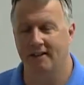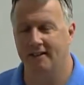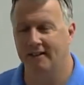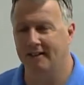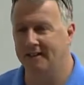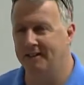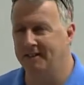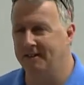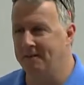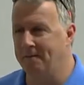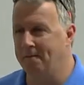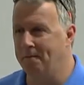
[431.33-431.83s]

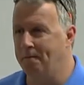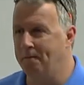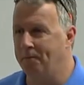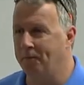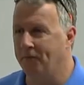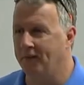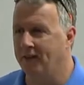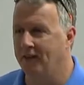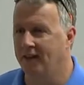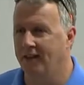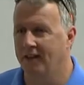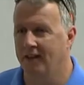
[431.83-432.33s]
Um,
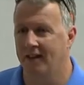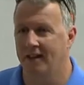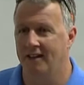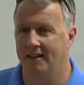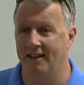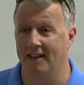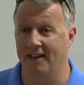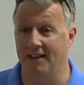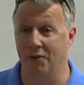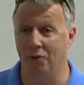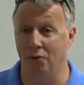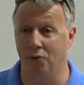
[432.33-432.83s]

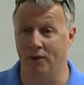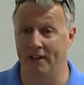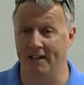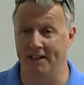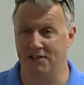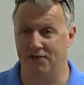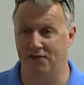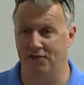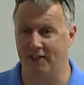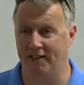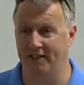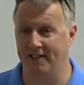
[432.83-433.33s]
they
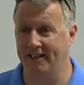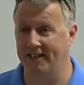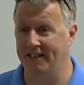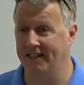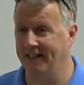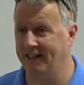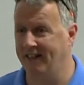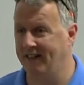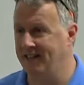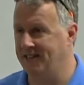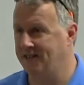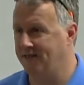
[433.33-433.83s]
raise funding at
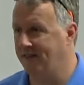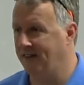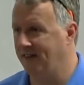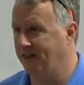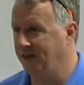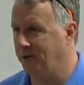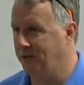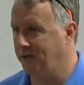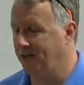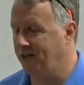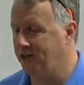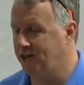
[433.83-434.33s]
a nice
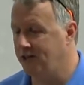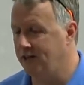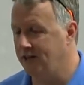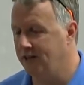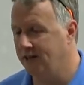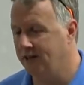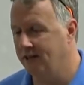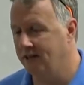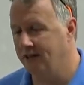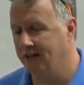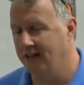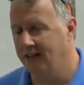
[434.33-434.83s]

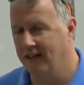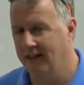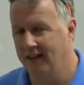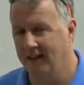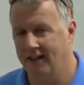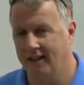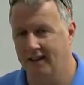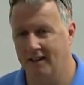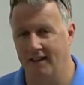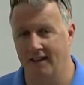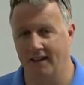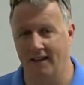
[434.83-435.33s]
valuation.
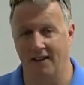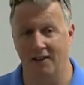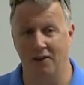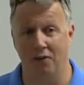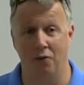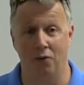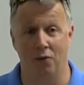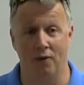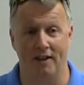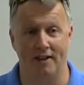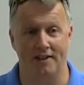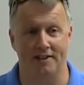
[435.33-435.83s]
They
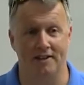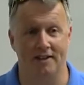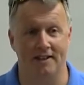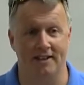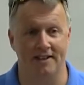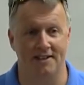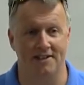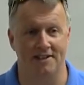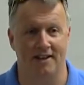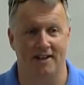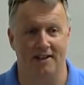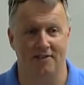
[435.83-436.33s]
rent a
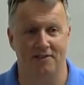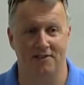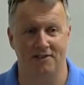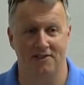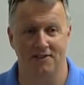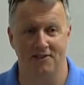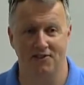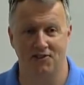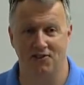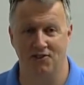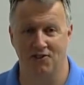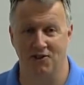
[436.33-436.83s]
nice
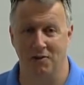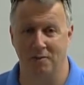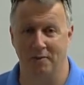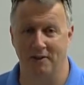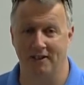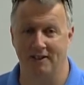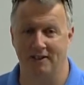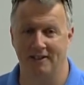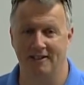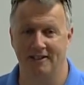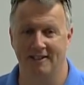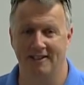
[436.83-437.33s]
office in
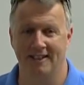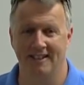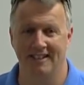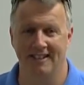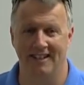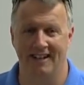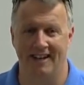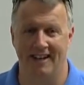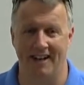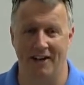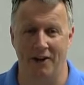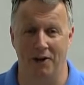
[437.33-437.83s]
Soma,
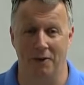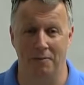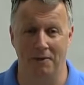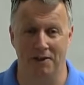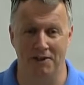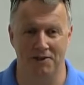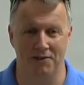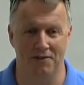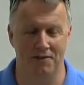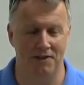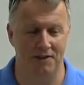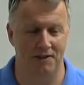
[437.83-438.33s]
hire a
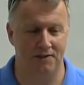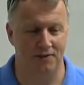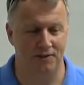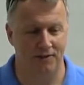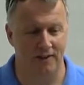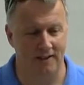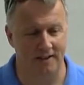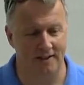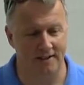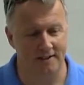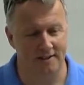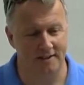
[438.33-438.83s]
bunch of their
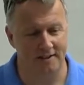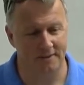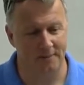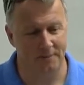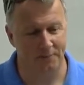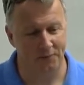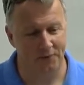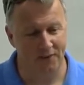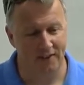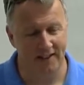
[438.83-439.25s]
friends.